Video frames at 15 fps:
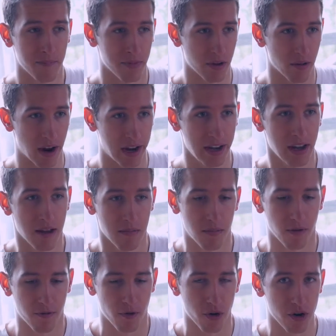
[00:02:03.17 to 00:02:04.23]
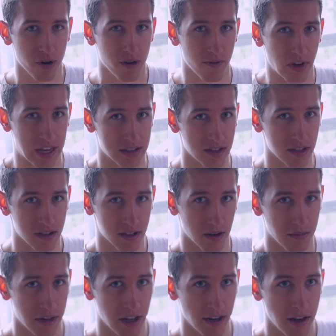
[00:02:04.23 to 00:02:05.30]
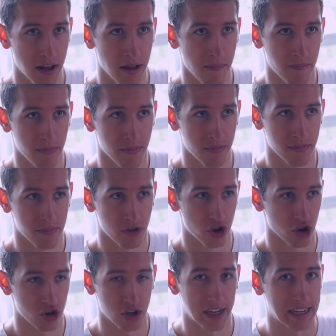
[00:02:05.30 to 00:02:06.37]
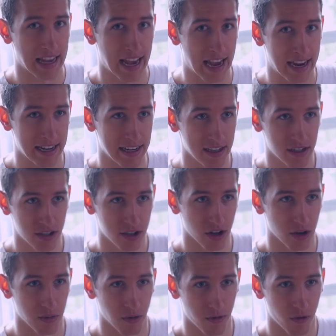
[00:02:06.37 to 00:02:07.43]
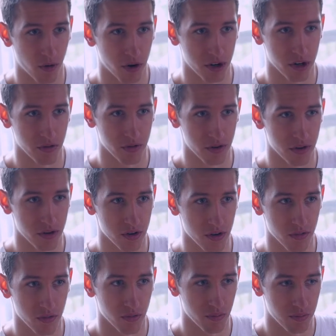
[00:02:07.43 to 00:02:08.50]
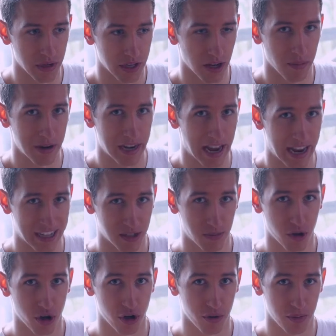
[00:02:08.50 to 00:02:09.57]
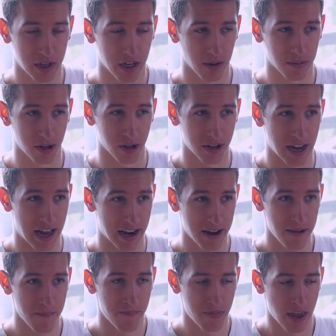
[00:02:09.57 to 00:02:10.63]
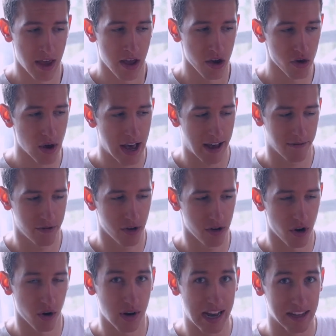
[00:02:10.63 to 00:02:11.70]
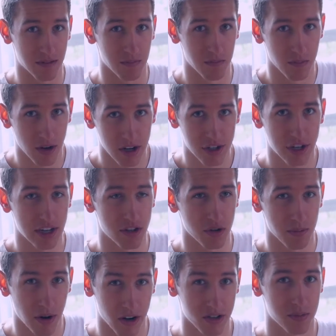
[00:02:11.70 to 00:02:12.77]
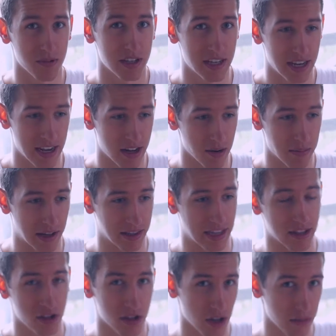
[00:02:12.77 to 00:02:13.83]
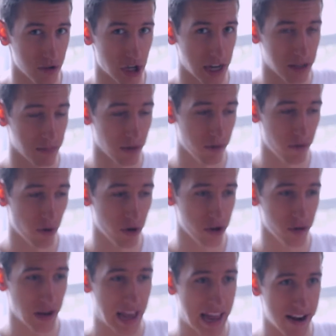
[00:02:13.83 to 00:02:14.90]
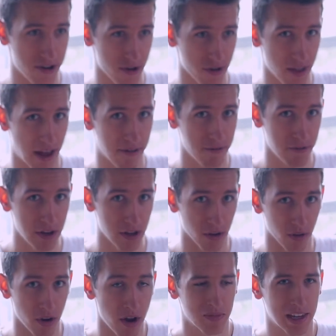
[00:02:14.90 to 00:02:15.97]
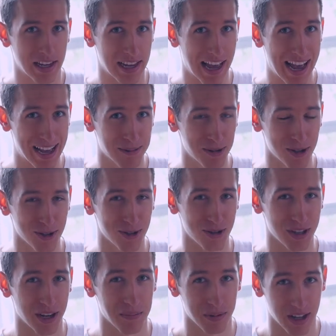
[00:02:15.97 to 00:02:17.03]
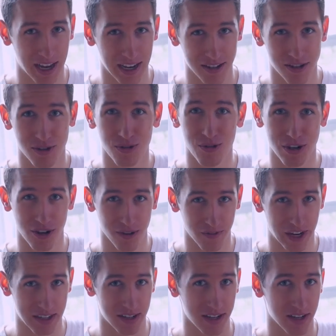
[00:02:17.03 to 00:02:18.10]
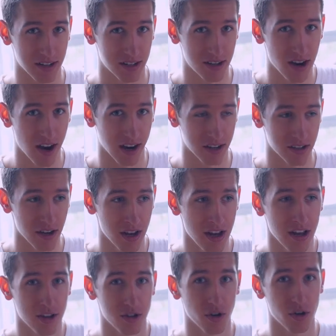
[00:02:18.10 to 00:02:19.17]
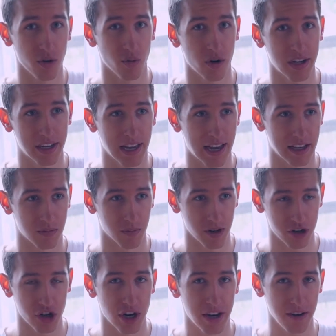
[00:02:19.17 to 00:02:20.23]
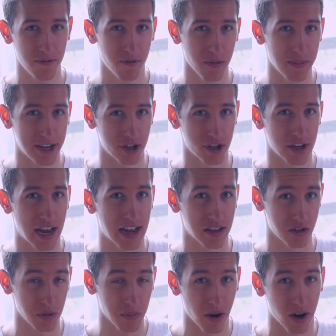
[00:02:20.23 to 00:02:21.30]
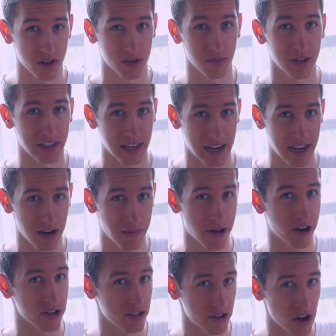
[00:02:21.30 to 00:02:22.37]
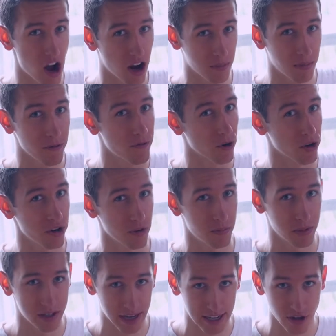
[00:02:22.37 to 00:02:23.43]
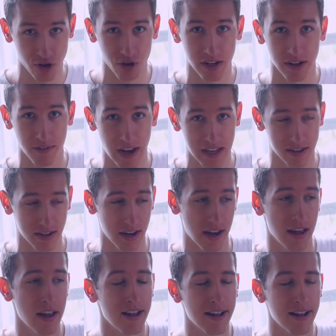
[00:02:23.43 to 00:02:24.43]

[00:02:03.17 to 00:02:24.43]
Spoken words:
right? Before you invest in something, just like any skill, before you become an expert or you become good at it, you have to know as much as you possibly can about that subject before you enter that field. It absolutely applies to when you're investing in stocks. So you want to get as much information as you possibly can about a stock before you potentially invest in it.